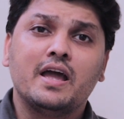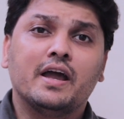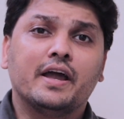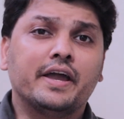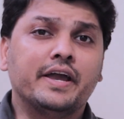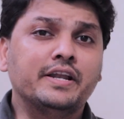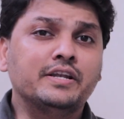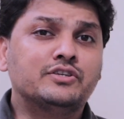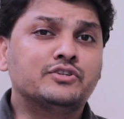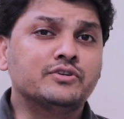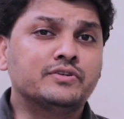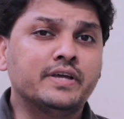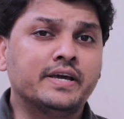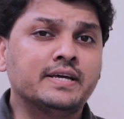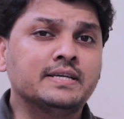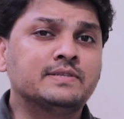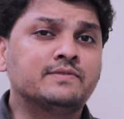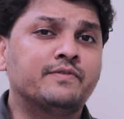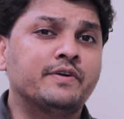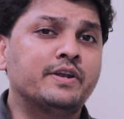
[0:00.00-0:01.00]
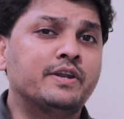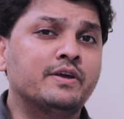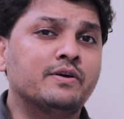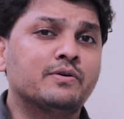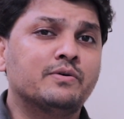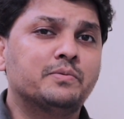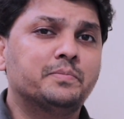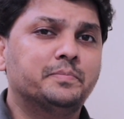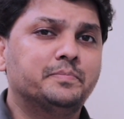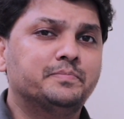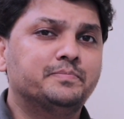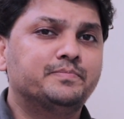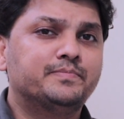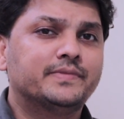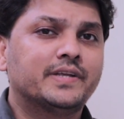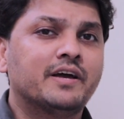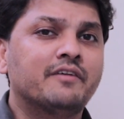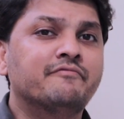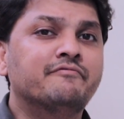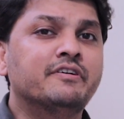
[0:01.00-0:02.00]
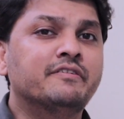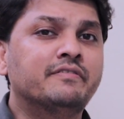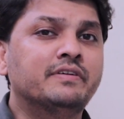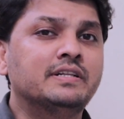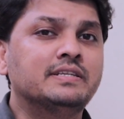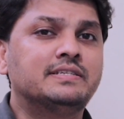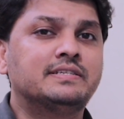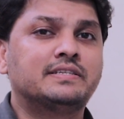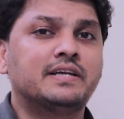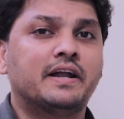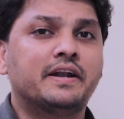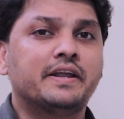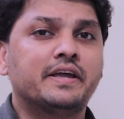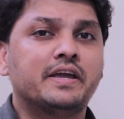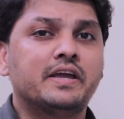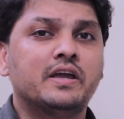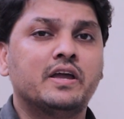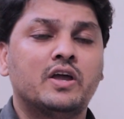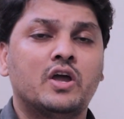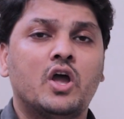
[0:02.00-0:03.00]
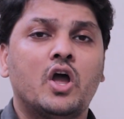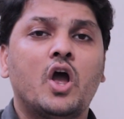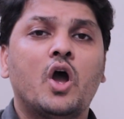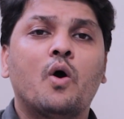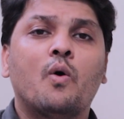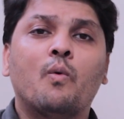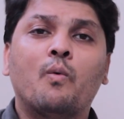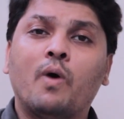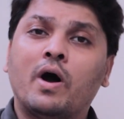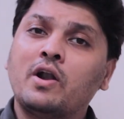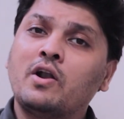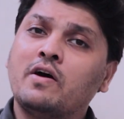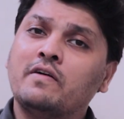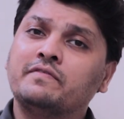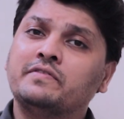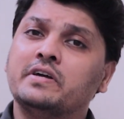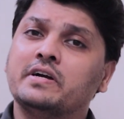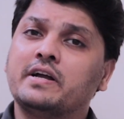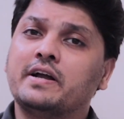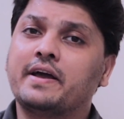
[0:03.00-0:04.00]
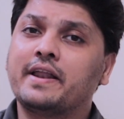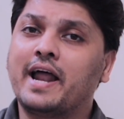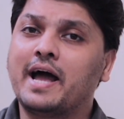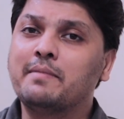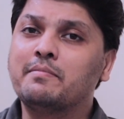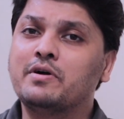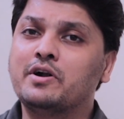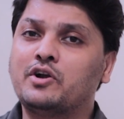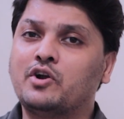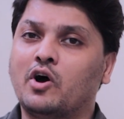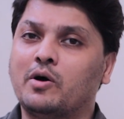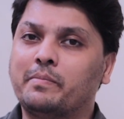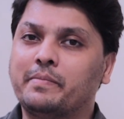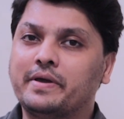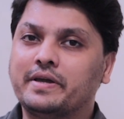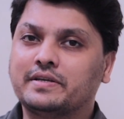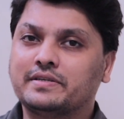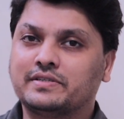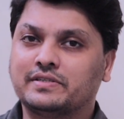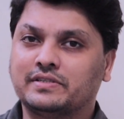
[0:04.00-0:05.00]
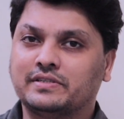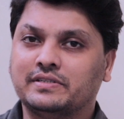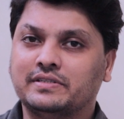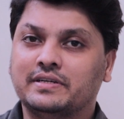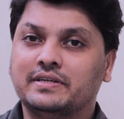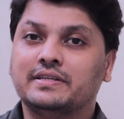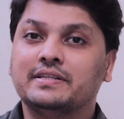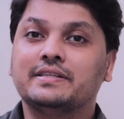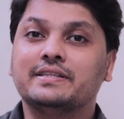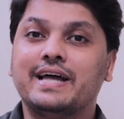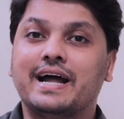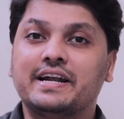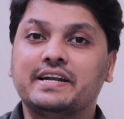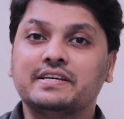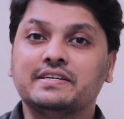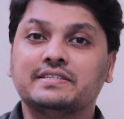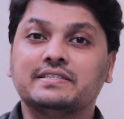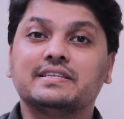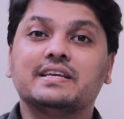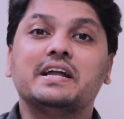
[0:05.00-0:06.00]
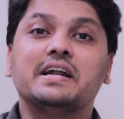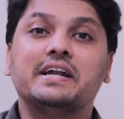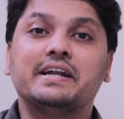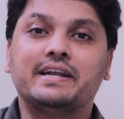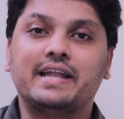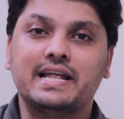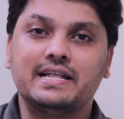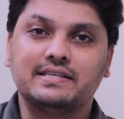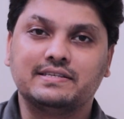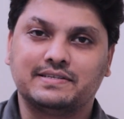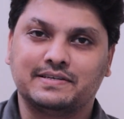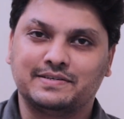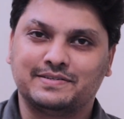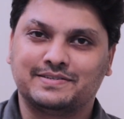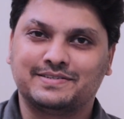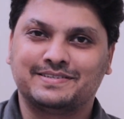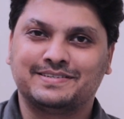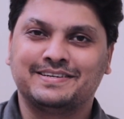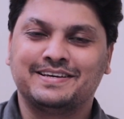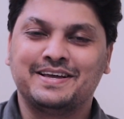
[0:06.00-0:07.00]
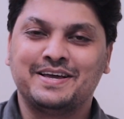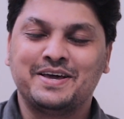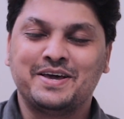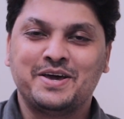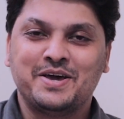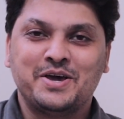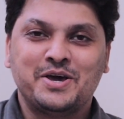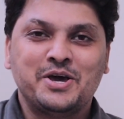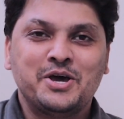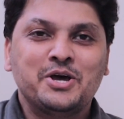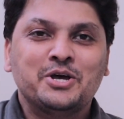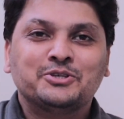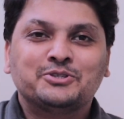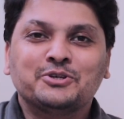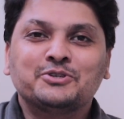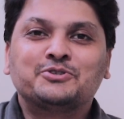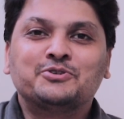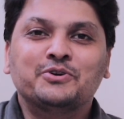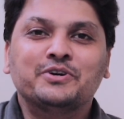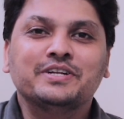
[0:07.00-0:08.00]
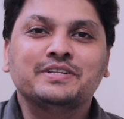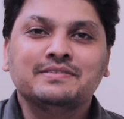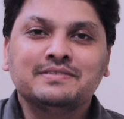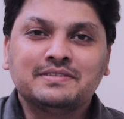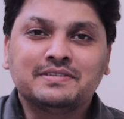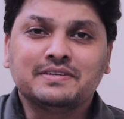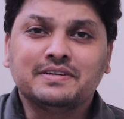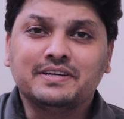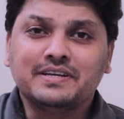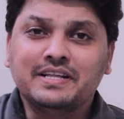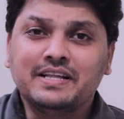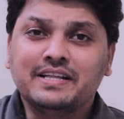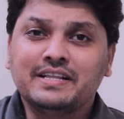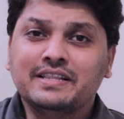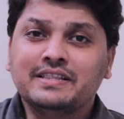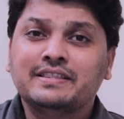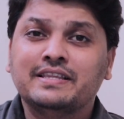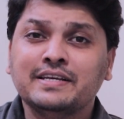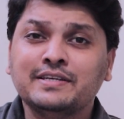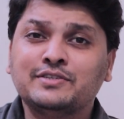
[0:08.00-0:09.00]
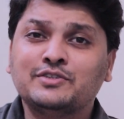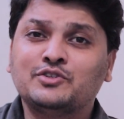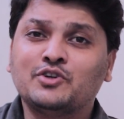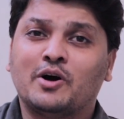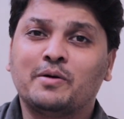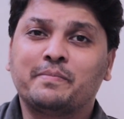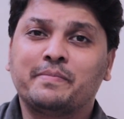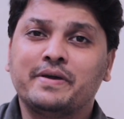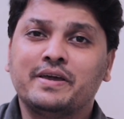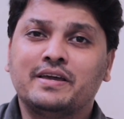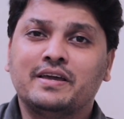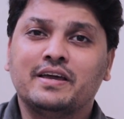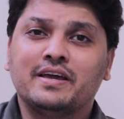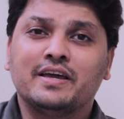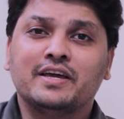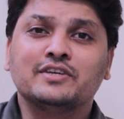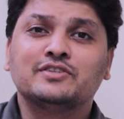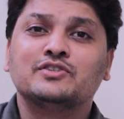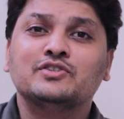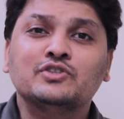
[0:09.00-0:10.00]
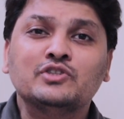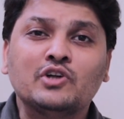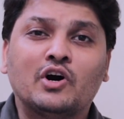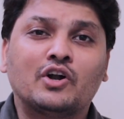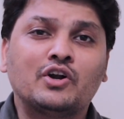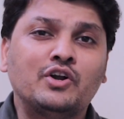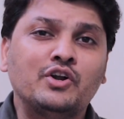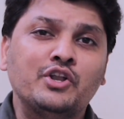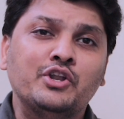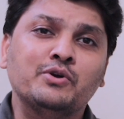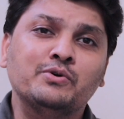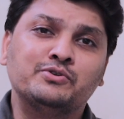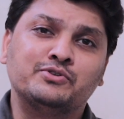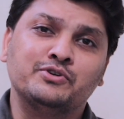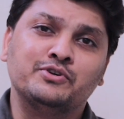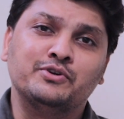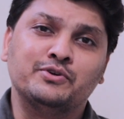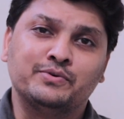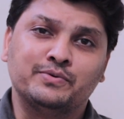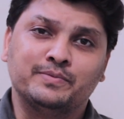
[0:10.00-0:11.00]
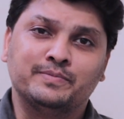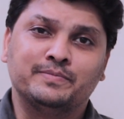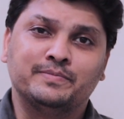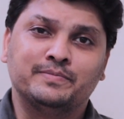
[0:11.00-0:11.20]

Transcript: In today's video, we will study one of the grammar topics, that is tenses. So students, this topic is not new to you.